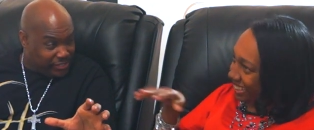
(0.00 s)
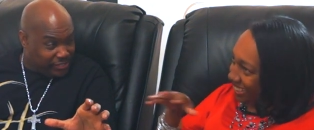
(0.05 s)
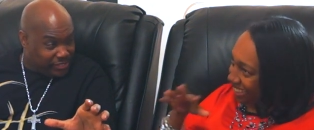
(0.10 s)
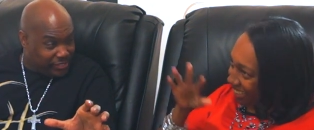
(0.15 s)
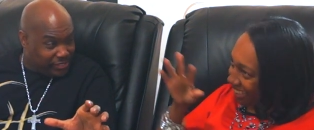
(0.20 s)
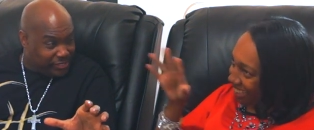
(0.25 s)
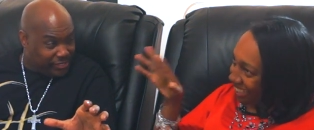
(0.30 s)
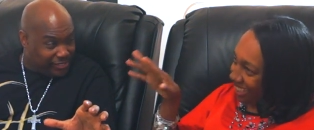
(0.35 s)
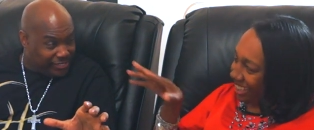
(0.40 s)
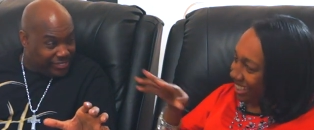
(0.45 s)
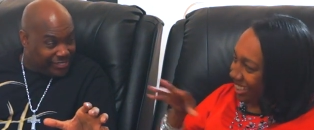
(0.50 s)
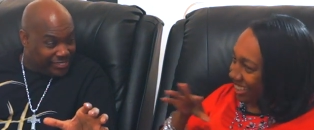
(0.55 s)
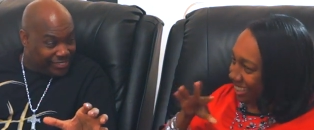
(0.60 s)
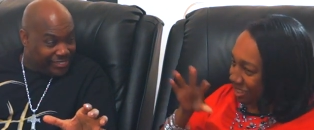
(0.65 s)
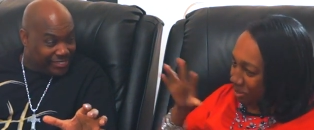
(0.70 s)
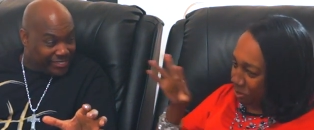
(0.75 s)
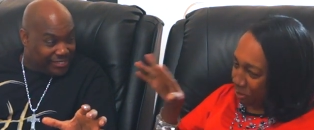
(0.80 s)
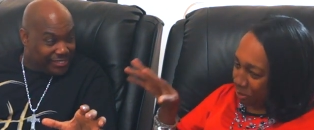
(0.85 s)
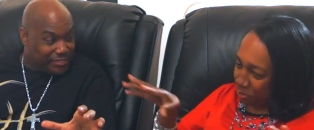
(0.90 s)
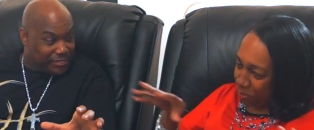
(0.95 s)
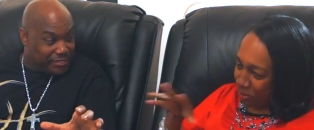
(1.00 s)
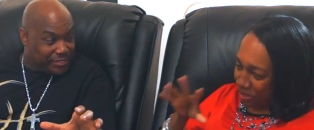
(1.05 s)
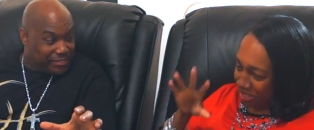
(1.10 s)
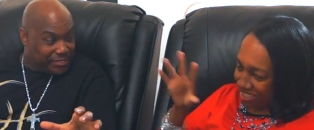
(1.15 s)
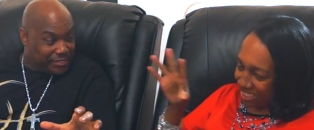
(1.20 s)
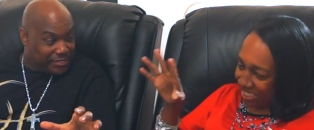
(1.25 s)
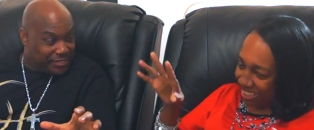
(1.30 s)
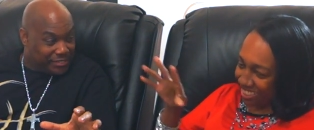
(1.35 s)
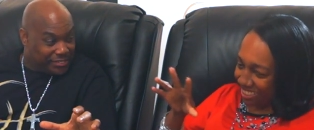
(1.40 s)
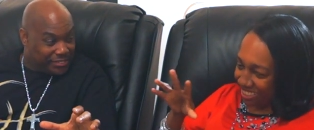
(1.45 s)
Speaker 1: yeah,
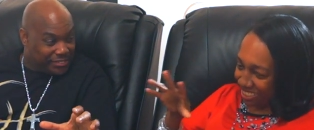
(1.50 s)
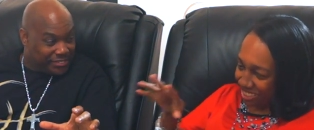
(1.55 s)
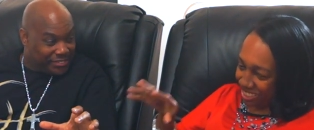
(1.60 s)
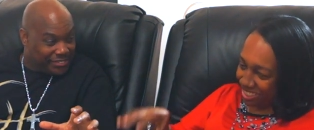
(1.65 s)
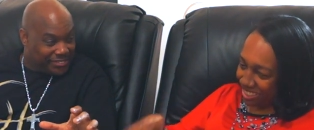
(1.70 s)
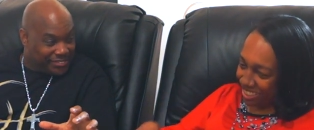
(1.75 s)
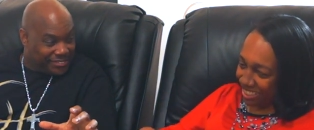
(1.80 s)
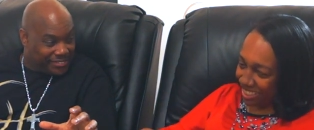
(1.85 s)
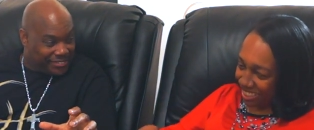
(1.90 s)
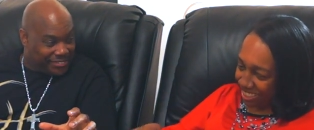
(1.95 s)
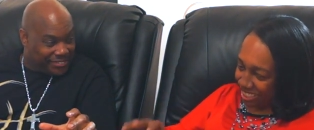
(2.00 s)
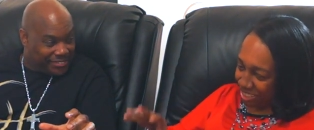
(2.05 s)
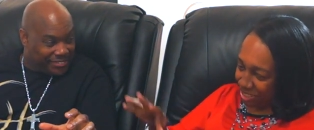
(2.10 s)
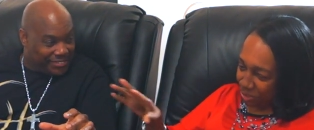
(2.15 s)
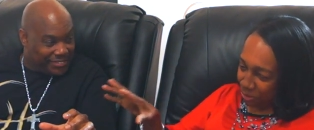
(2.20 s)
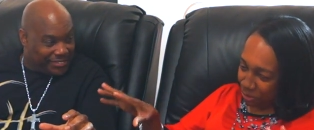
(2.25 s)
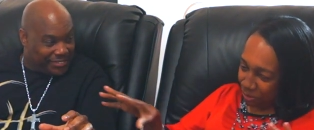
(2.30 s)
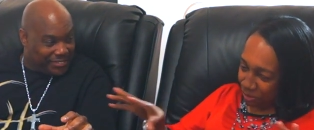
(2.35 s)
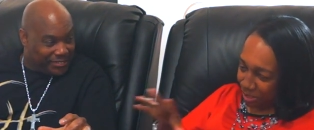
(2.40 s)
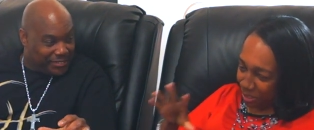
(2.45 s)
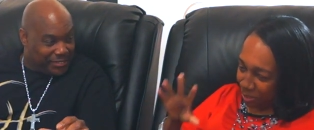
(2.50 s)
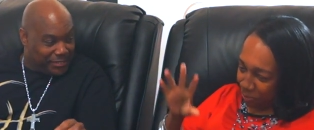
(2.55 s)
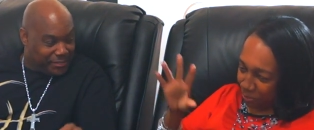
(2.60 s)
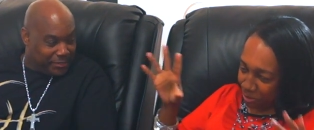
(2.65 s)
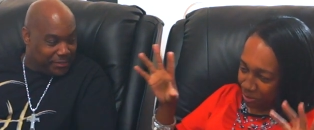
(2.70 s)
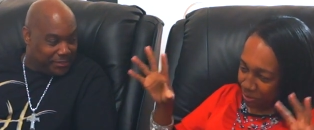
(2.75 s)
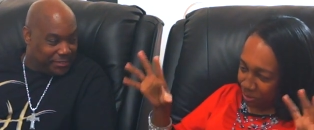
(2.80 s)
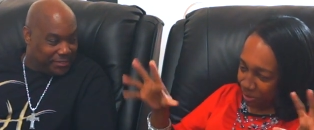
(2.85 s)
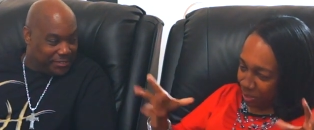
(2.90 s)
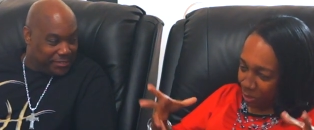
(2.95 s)
northwest section of the city, East Oak
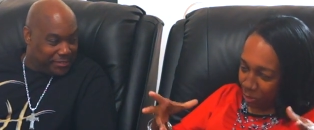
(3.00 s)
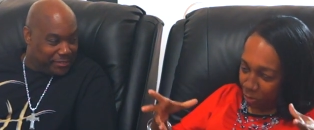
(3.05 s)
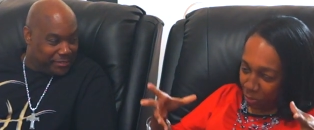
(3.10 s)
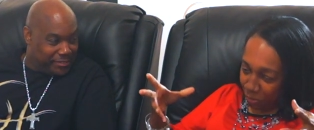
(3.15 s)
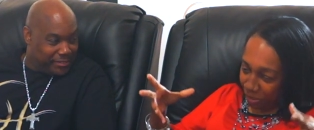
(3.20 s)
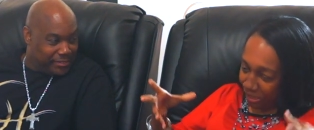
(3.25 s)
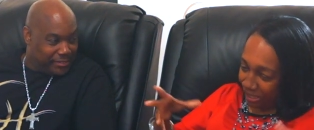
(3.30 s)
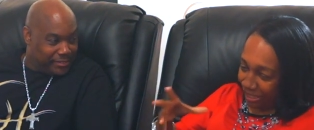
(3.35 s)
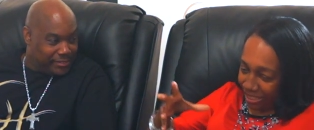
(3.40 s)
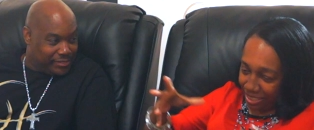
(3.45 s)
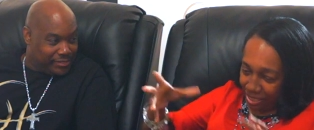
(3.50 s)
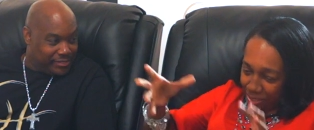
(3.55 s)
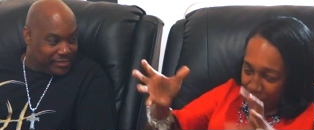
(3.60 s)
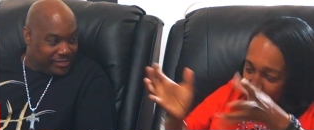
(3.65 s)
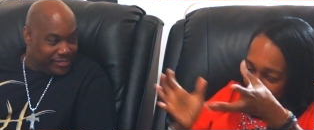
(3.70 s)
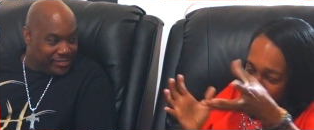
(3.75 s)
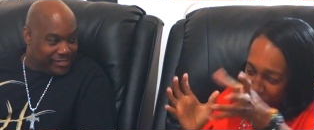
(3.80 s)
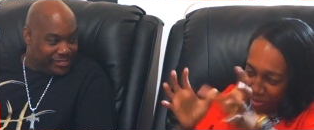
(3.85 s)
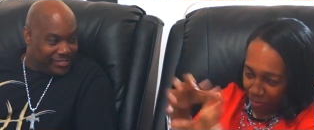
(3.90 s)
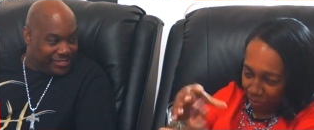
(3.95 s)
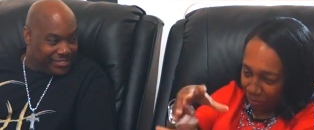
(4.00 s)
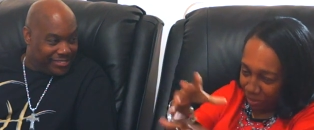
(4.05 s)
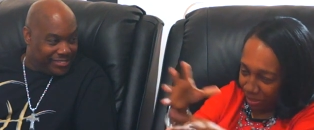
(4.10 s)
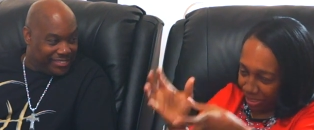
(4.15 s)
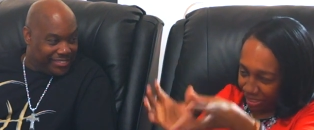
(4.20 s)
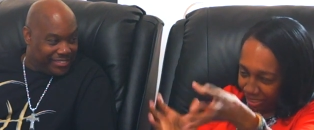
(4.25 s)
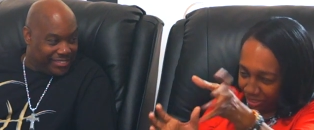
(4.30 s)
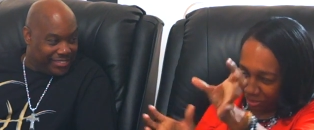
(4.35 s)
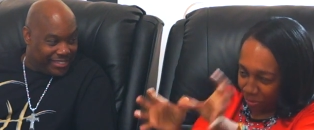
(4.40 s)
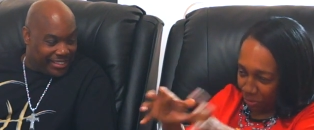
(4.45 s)
Lane, West Oak Lane, Oak Lane, somewhere
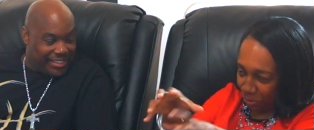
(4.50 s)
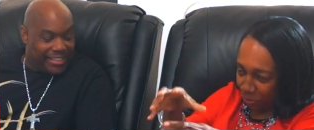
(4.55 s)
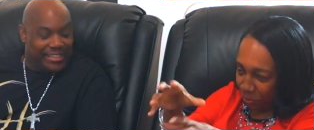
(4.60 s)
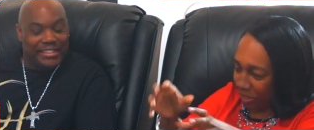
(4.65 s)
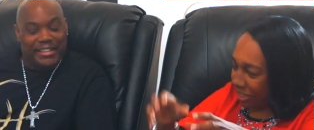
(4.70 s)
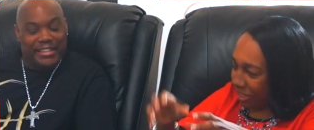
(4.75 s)
up in that little. I